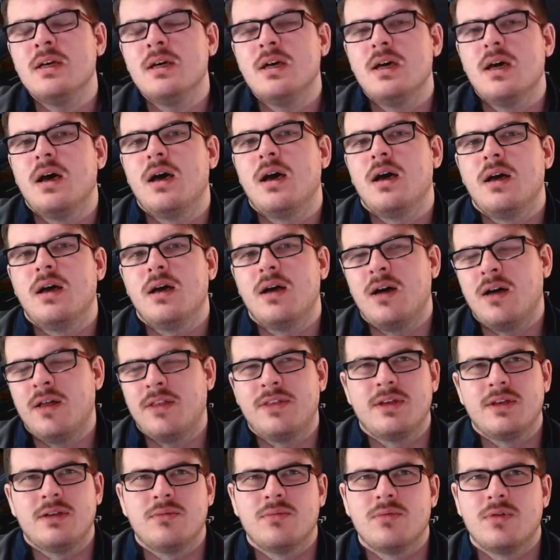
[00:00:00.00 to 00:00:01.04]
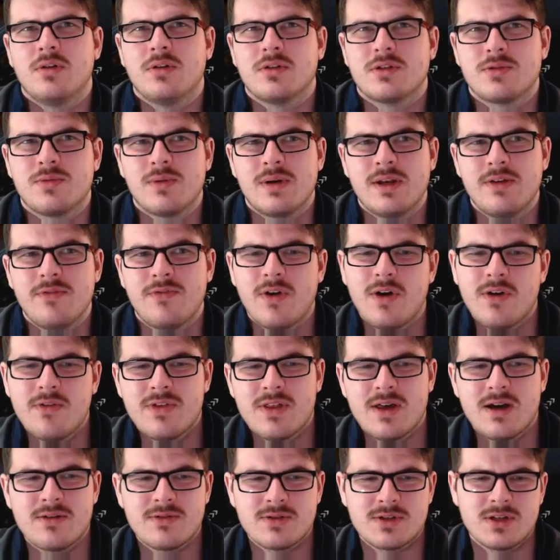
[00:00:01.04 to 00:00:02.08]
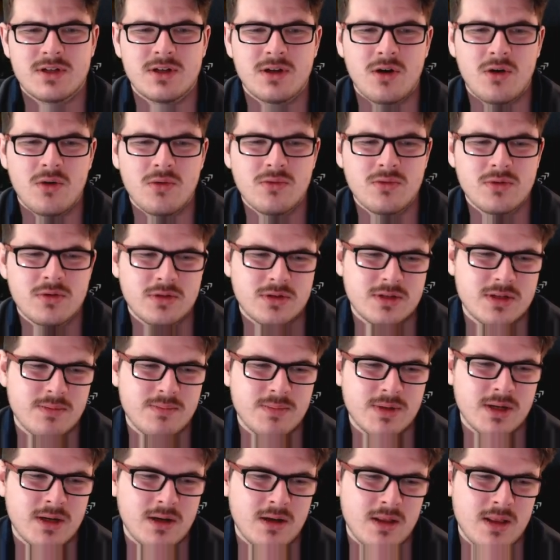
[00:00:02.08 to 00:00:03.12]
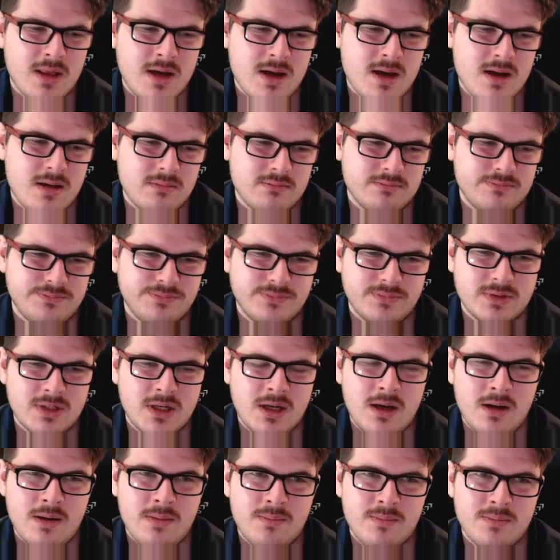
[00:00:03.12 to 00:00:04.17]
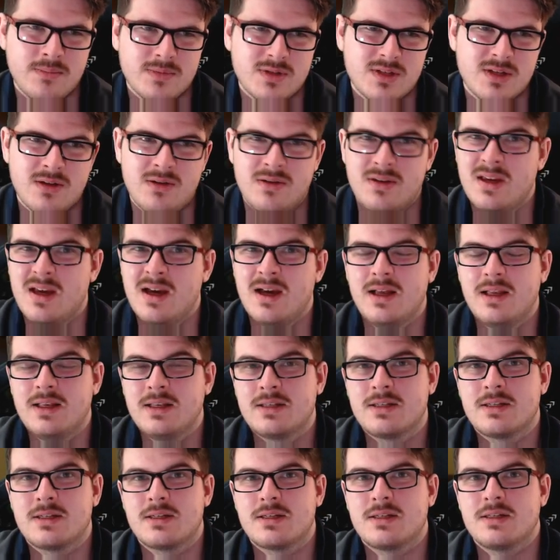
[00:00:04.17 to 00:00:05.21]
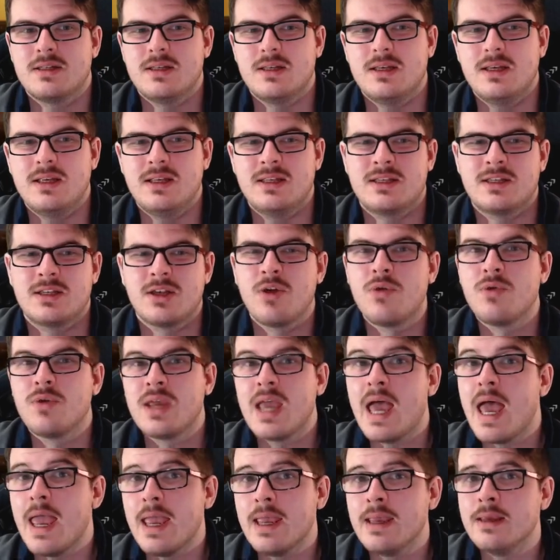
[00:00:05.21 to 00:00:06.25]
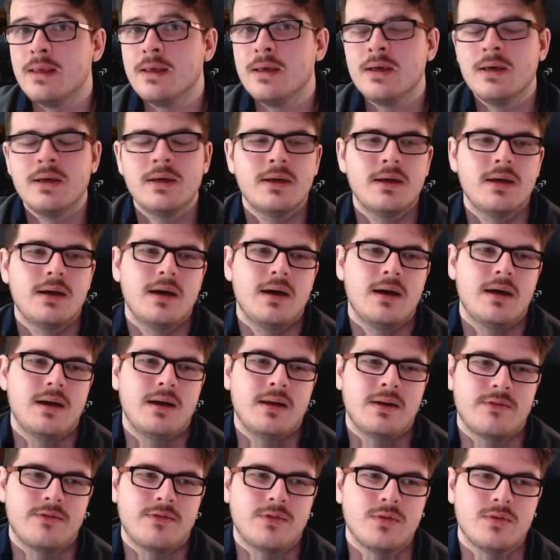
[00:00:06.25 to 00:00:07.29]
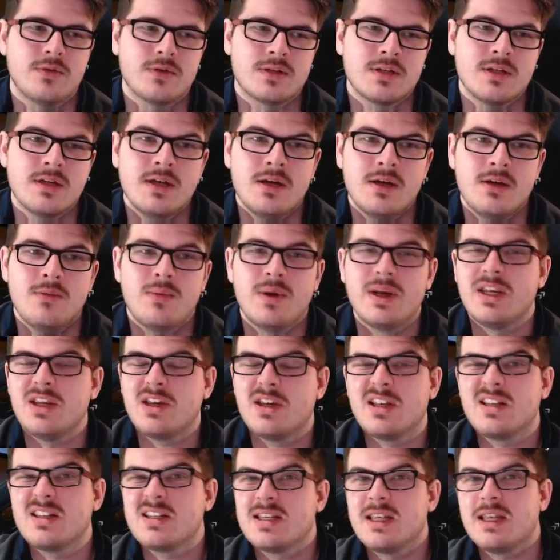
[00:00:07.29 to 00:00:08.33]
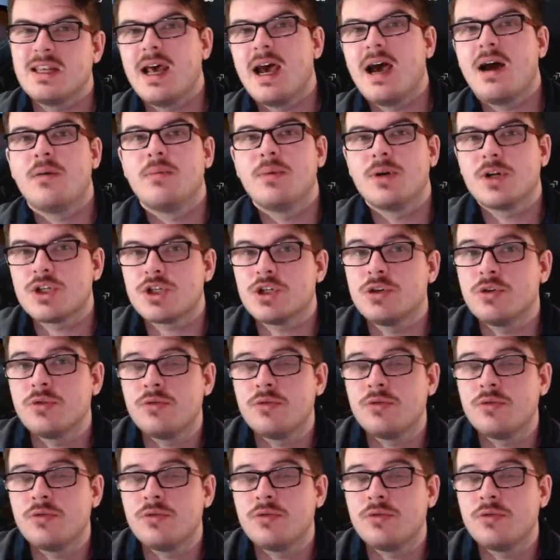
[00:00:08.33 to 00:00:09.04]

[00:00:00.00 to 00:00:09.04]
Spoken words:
I think, what, 25,000 gold, something like that. So yeah, it's okay. And of course, when you consider how much you